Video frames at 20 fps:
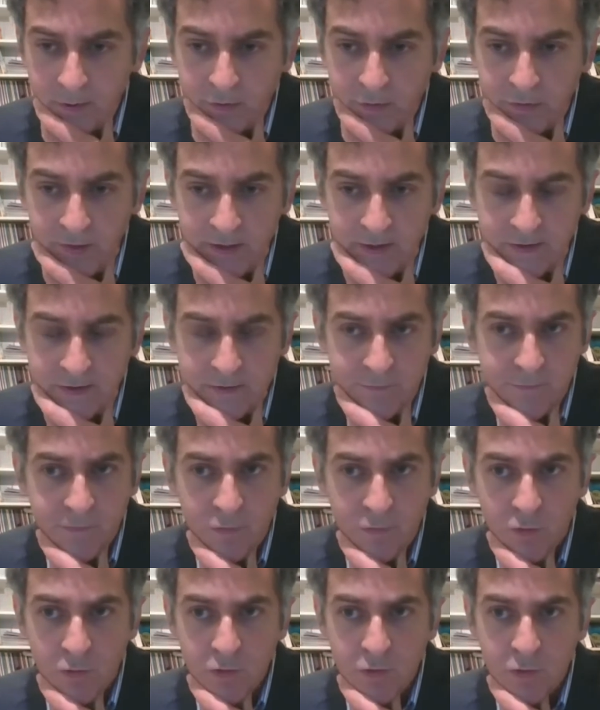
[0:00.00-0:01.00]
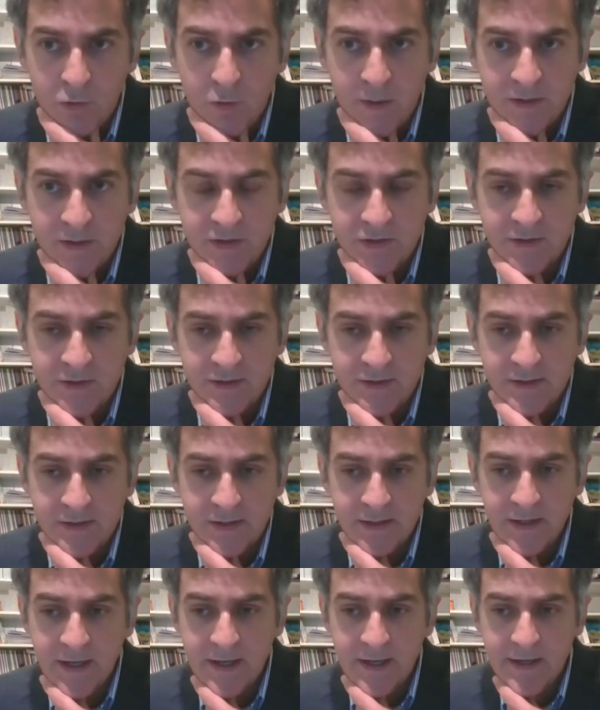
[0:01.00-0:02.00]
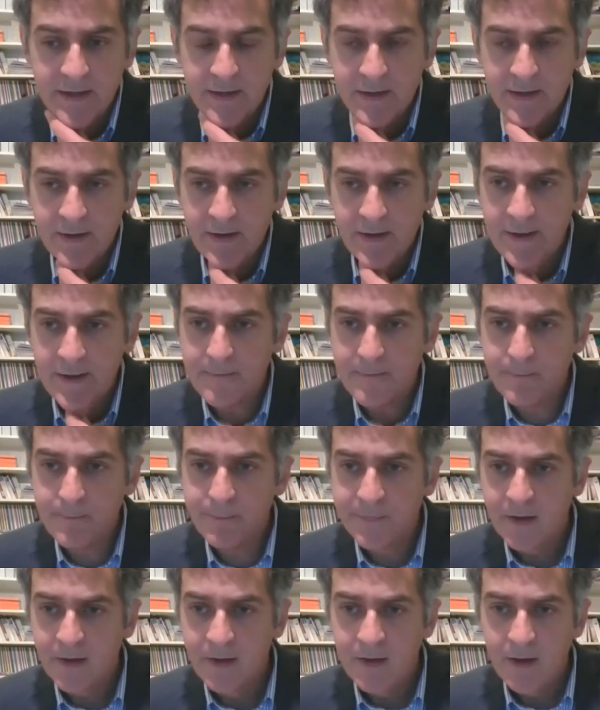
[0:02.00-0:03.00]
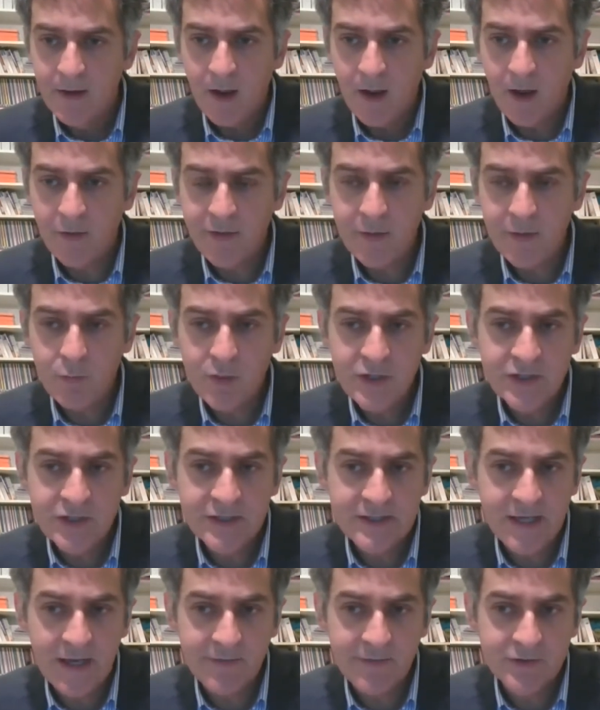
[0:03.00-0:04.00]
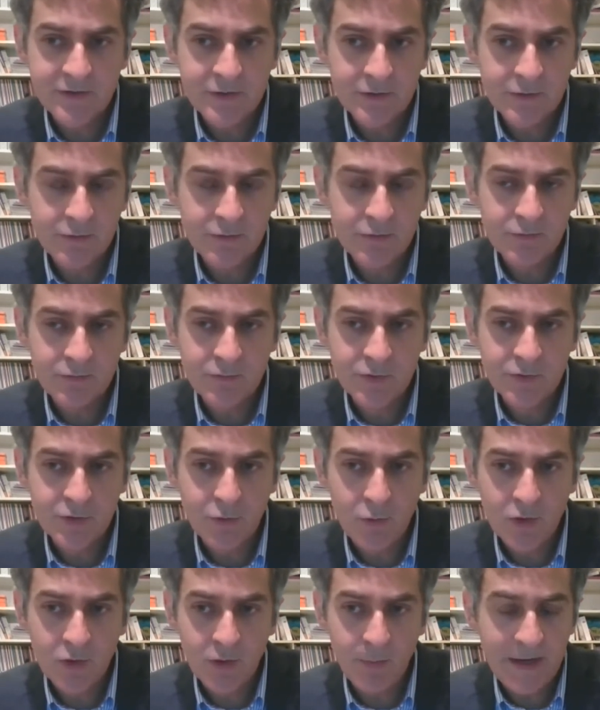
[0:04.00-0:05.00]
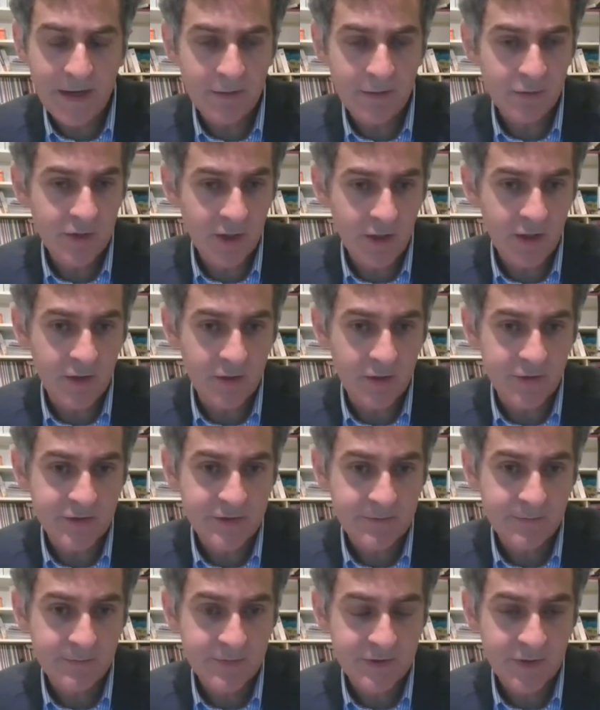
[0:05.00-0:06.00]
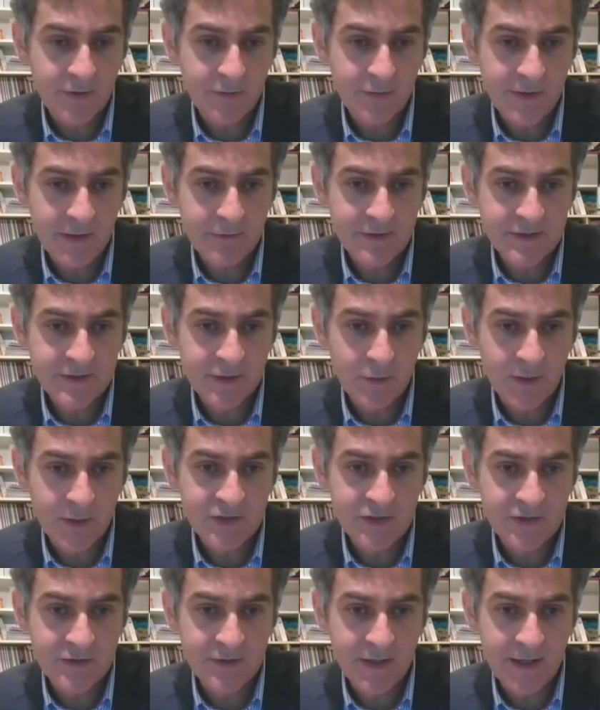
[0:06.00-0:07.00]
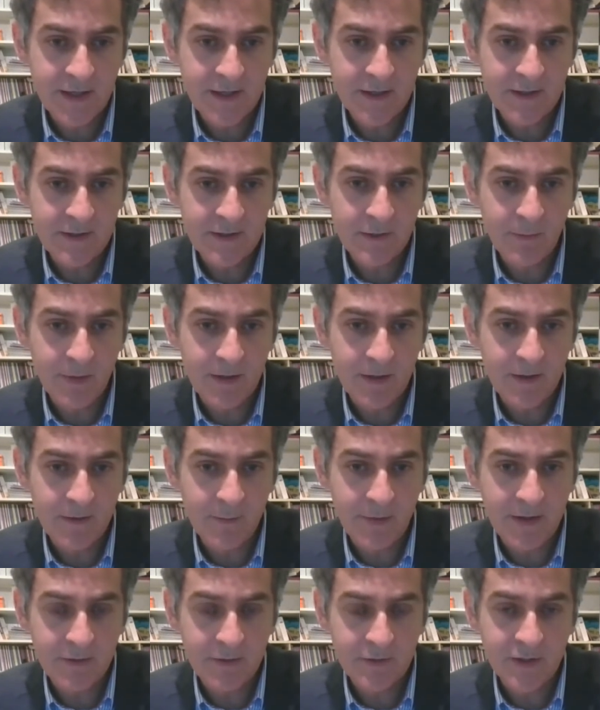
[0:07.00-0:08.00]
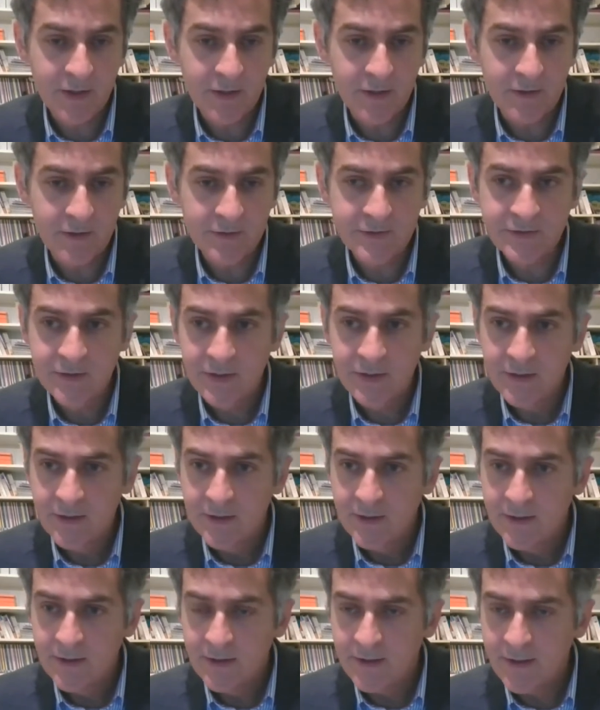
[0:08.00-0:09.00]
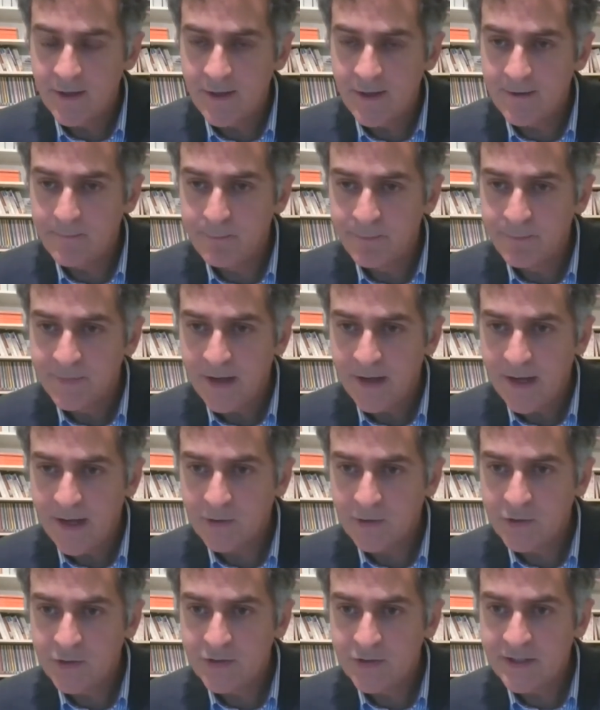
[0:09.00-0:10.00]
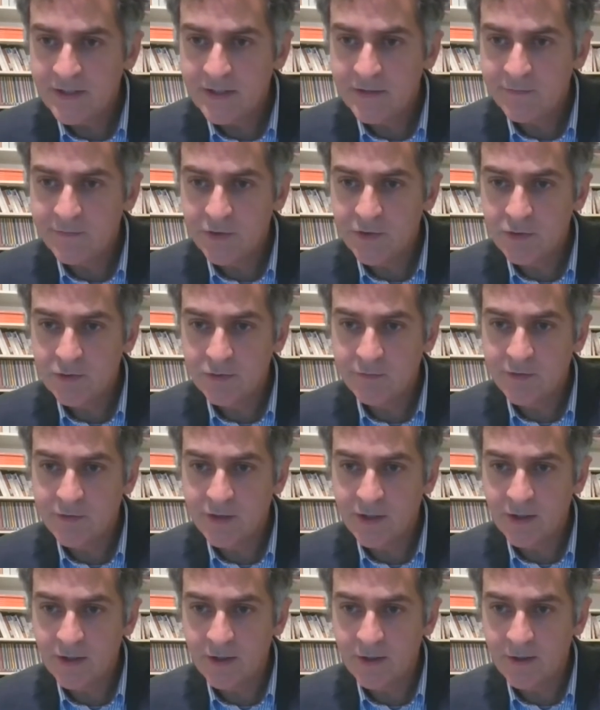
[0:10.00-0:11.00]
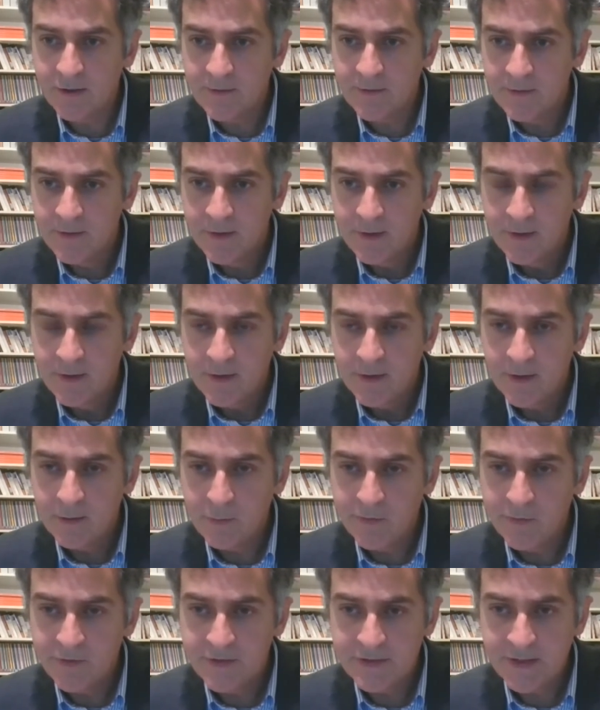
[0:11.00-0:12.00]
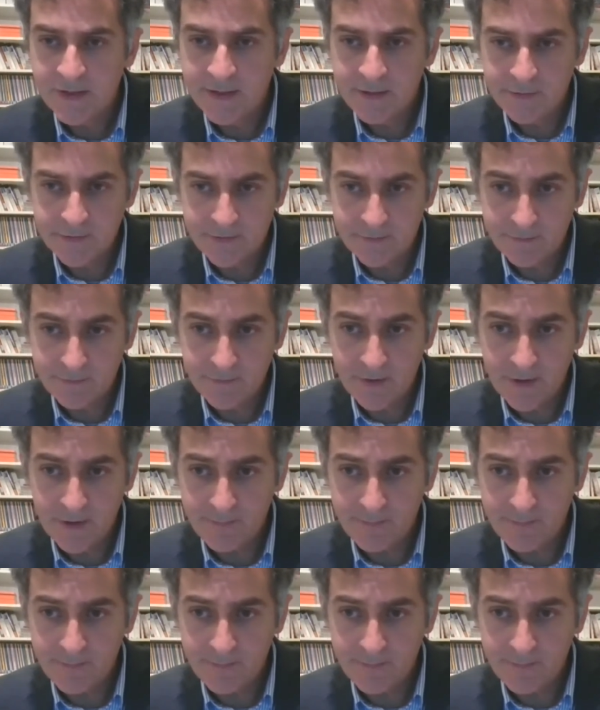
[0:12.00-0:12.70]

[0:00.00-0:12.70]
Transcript: thanks for all your questions again. I think we just have to talk about cars. So there is a question there about cars. How do you see the future of the car with the sales of